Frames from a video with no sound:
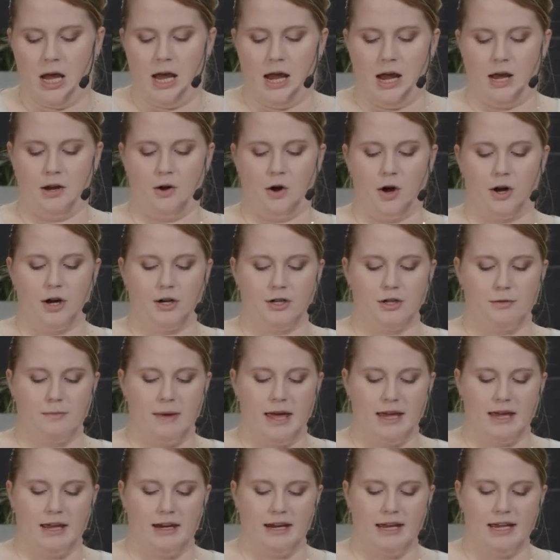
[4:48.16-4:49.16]
In order to
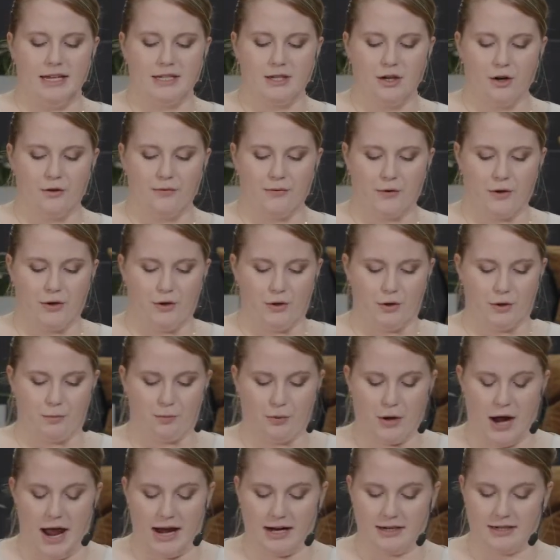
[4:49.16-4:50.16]
make it easier for you to
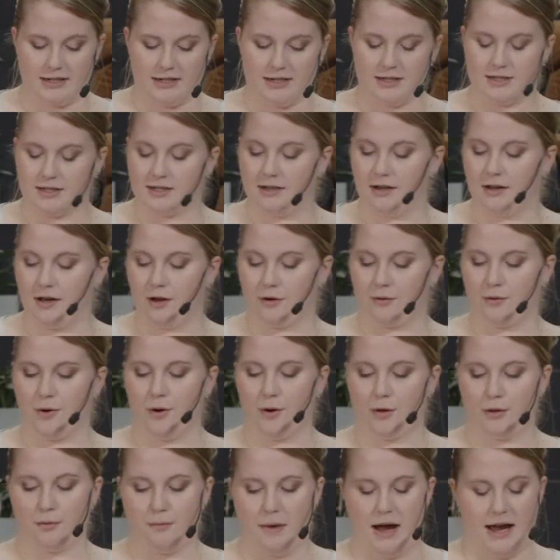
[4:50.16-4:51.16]
practice a
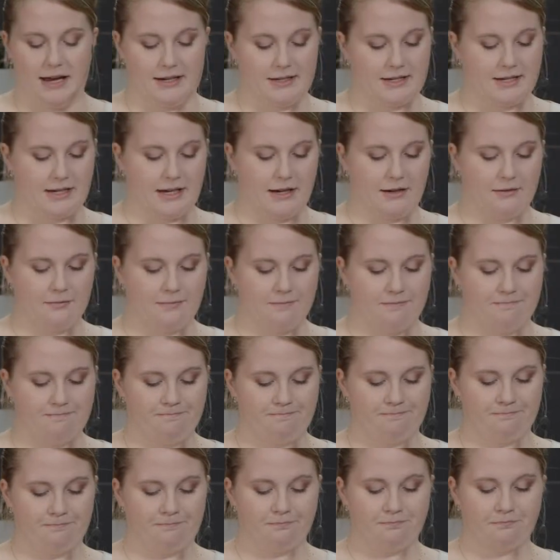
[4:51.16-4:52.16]
growth mindset,
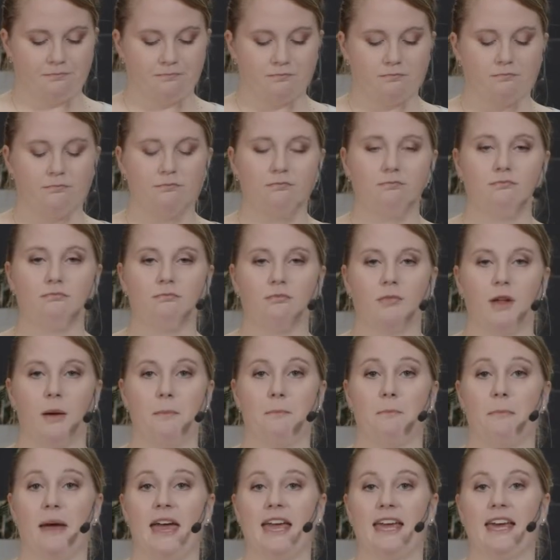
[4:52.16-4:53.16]

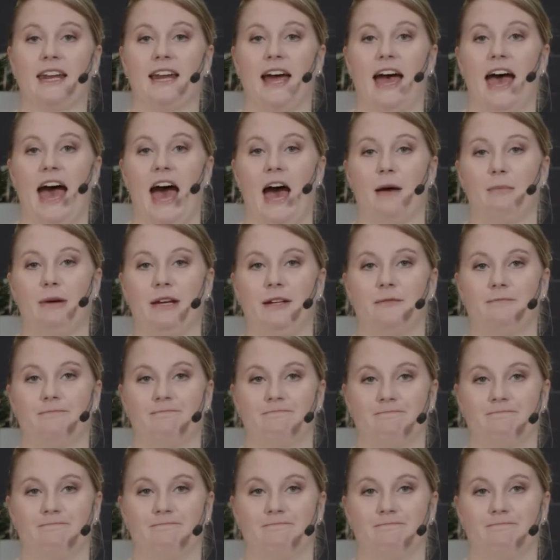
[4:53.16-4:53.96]
make it a habit.